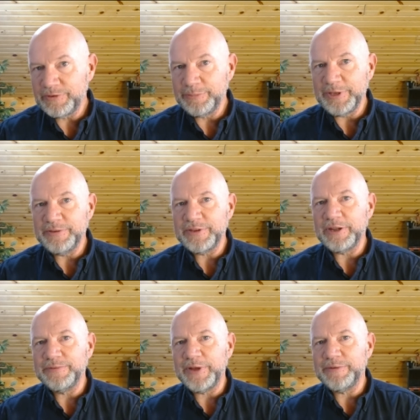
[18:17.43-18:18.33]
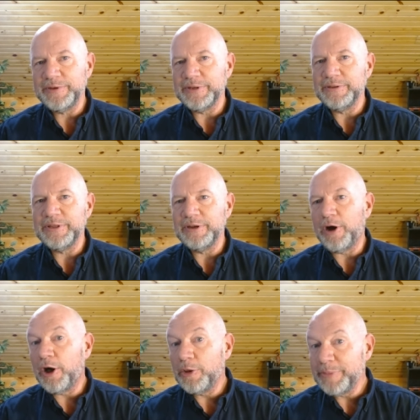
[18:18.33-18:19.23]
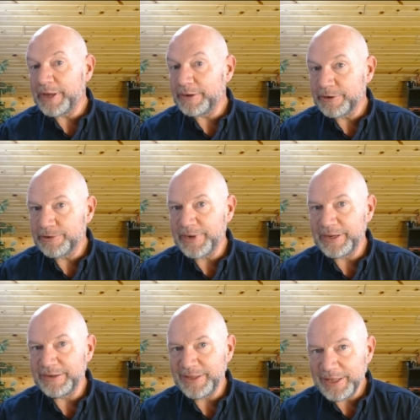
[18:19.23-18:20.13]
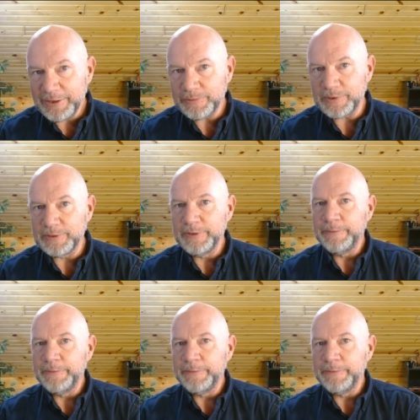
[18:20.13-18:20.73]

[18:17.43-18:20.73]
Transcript: to be self evident that all men are created equal,